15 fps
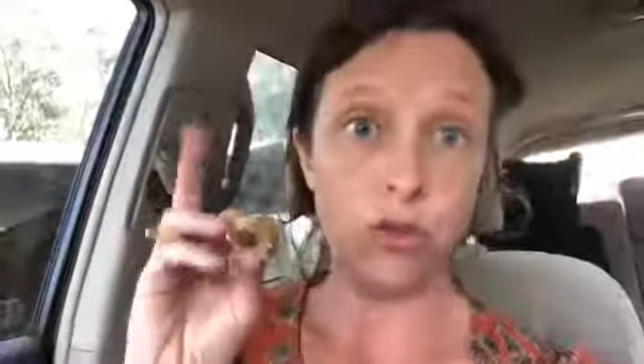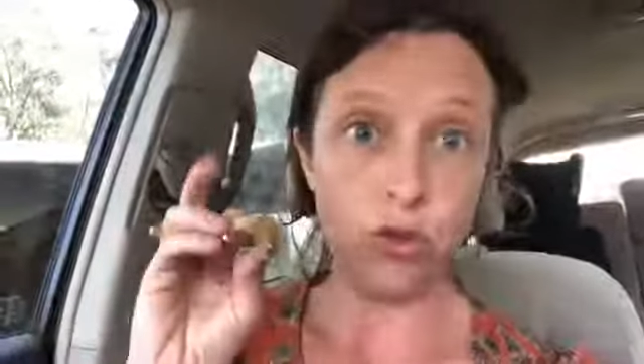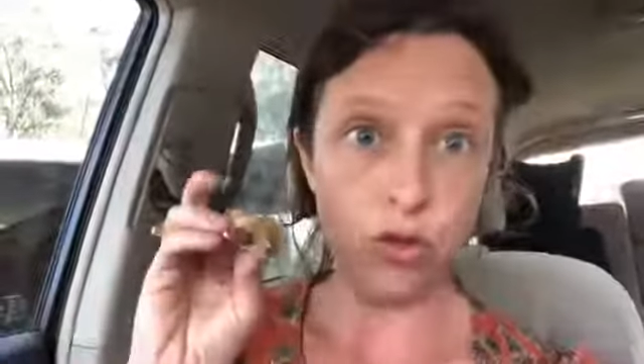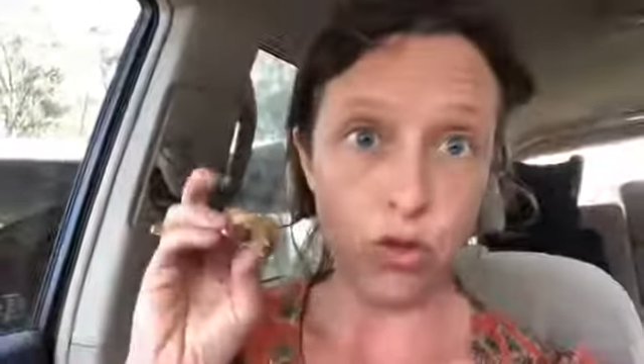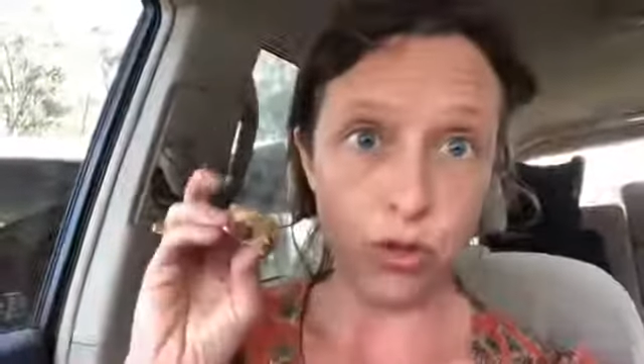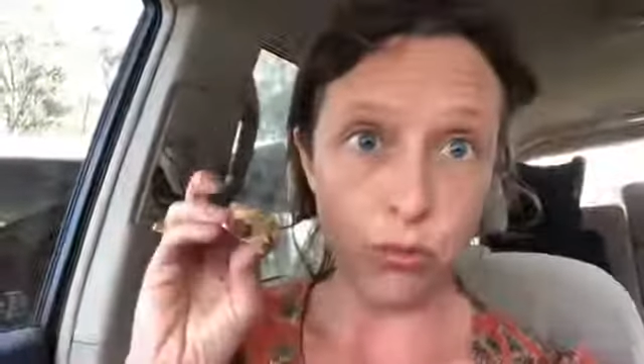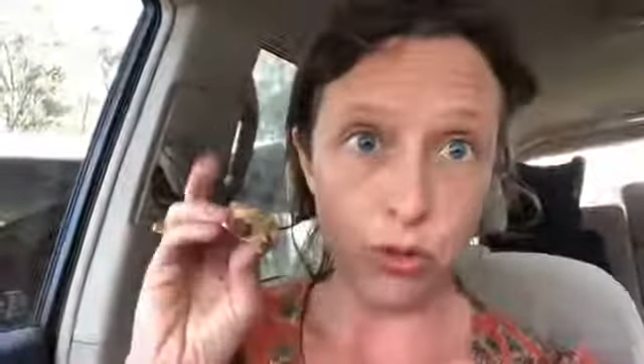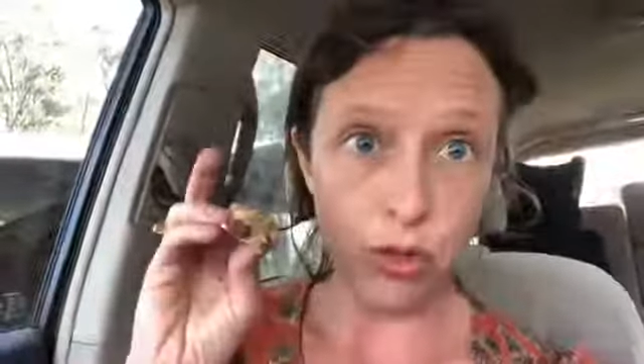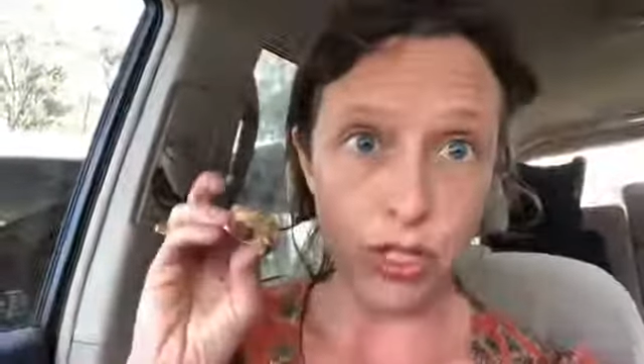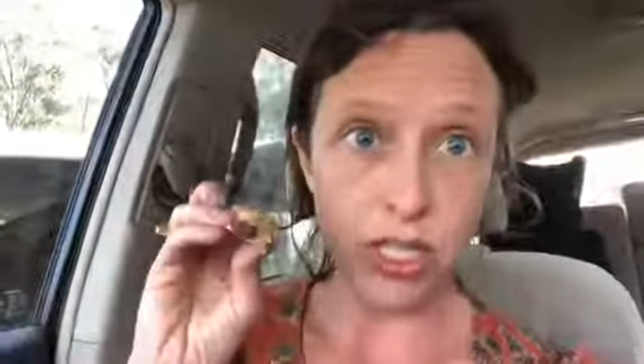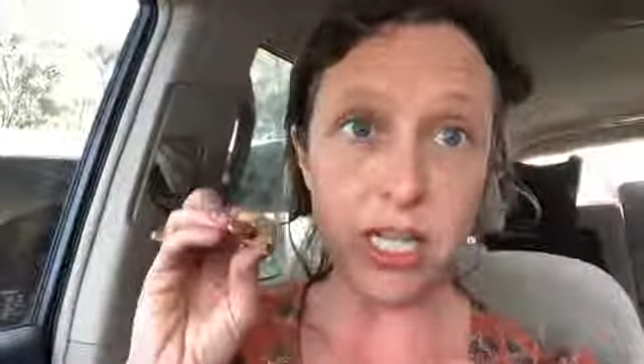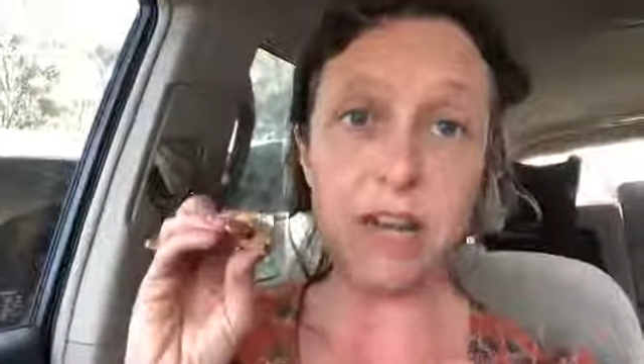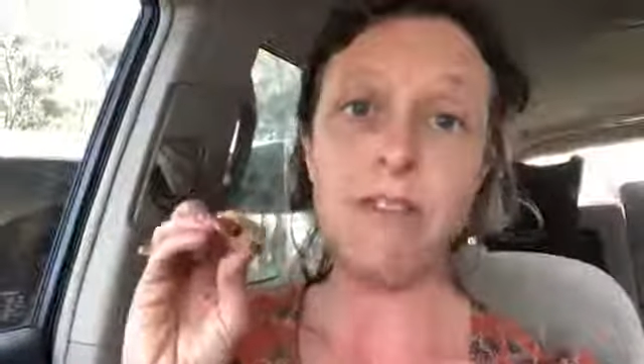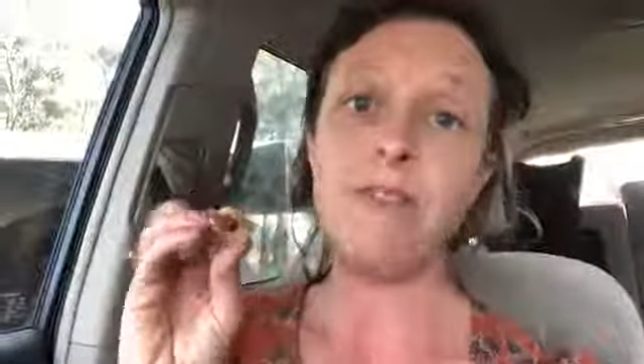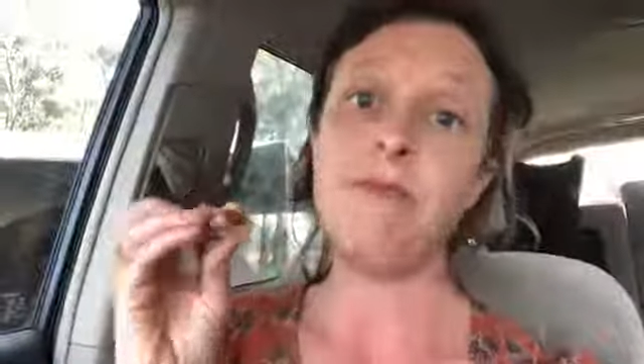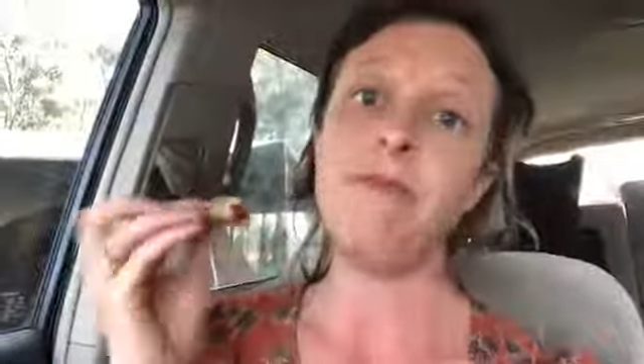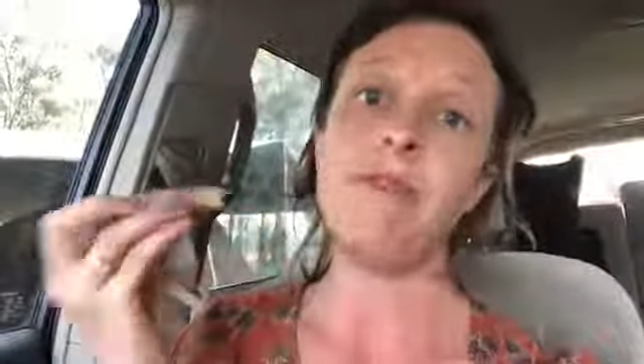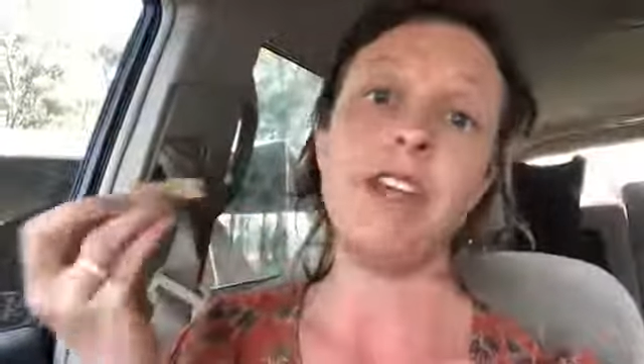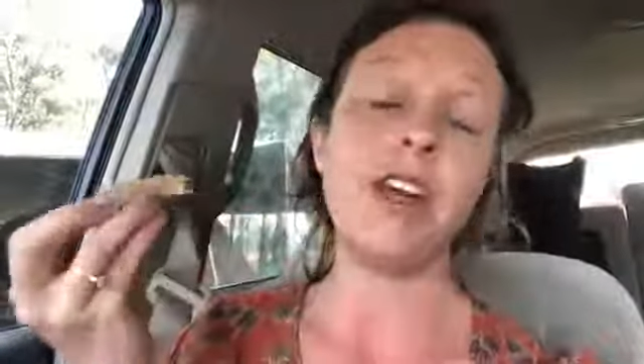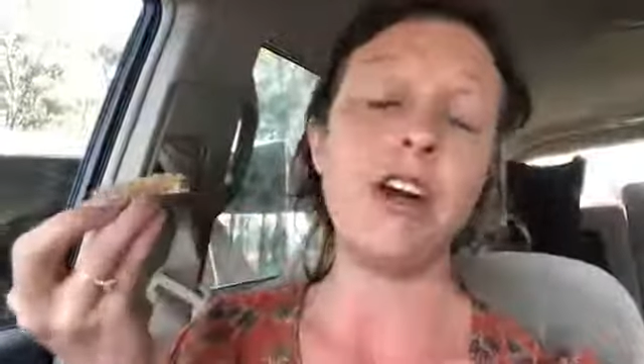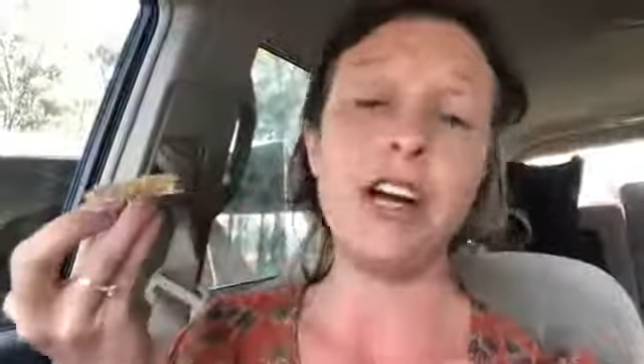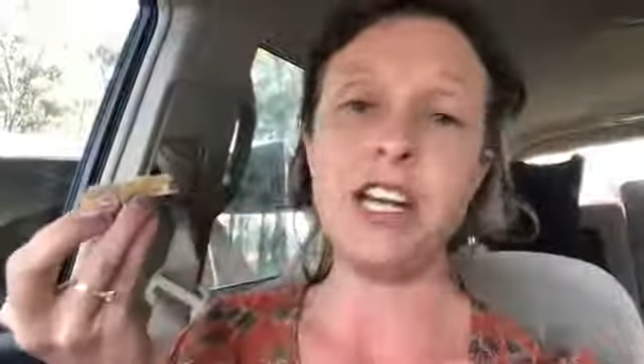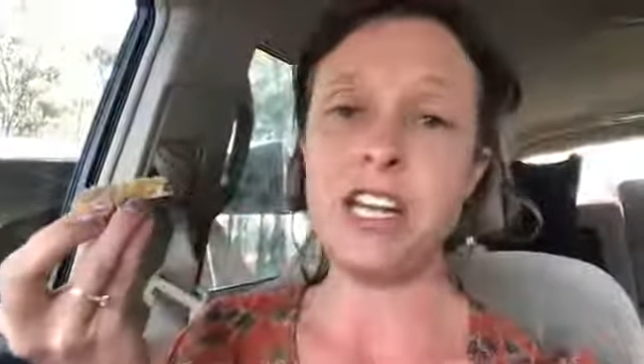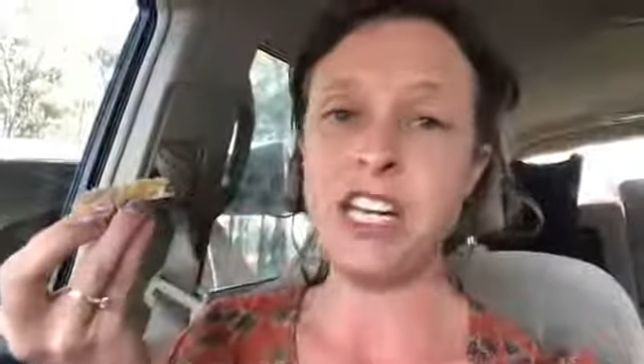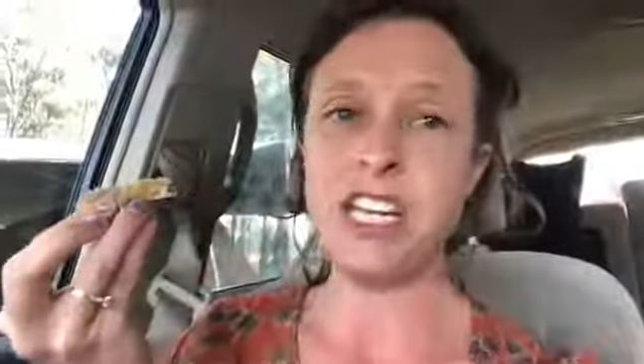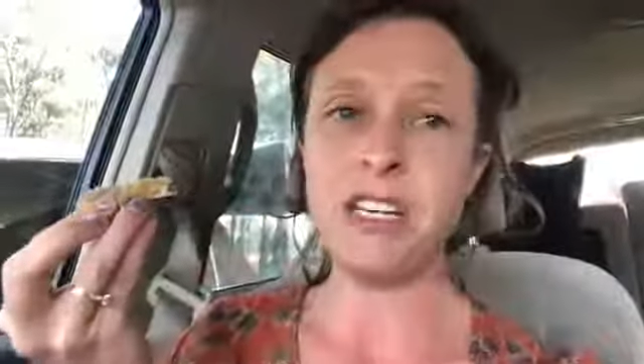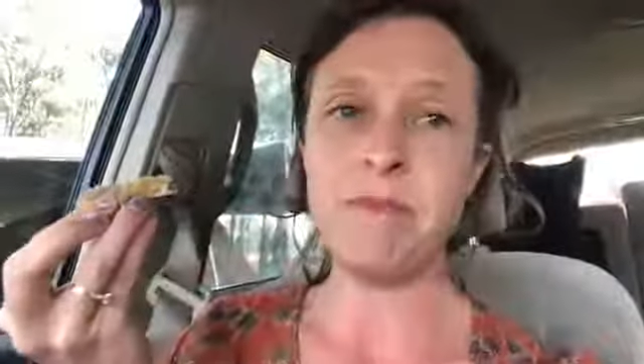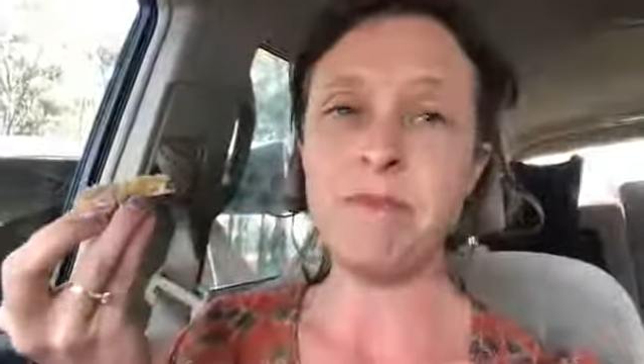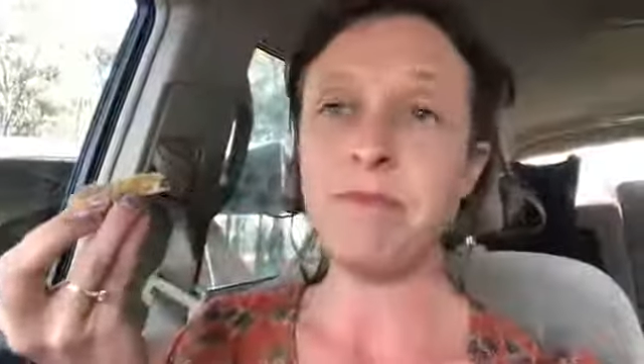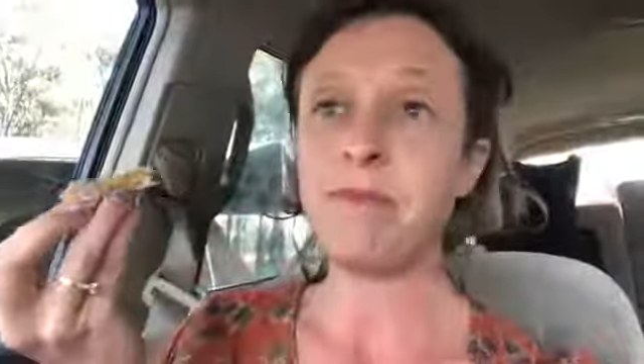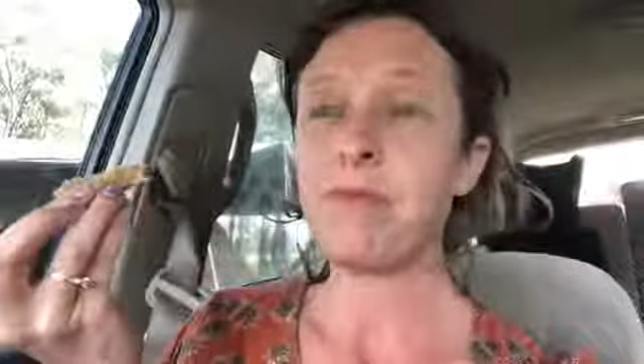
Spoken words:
normal stuff that I eat.